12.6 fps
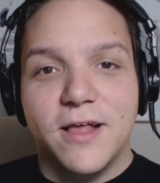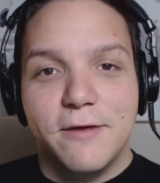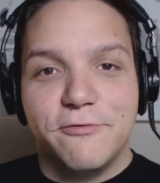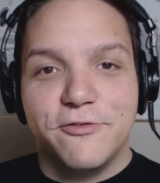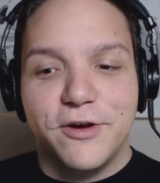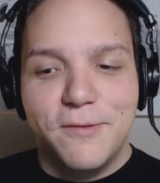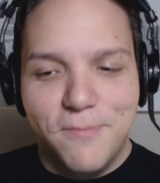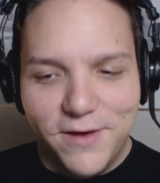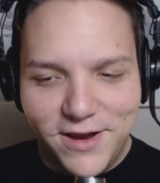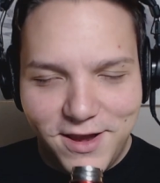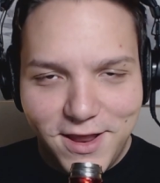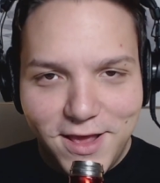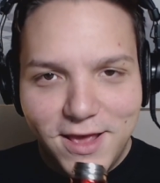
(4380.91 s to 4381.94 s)
live stream,
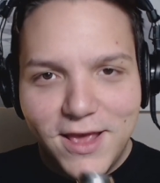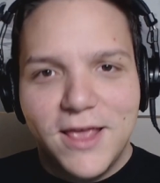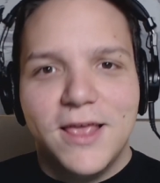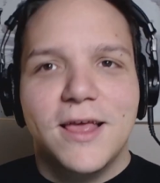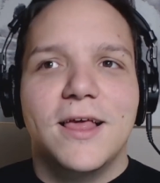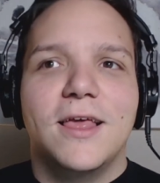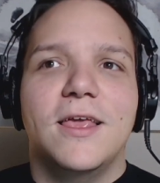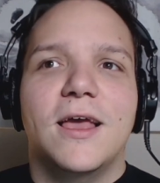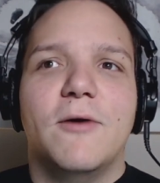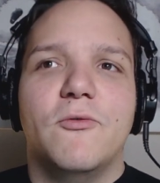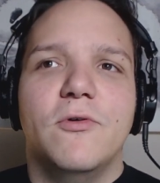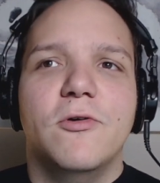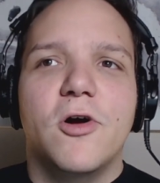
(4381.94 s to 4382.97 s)
but
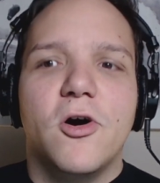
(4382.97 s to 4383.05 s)
we were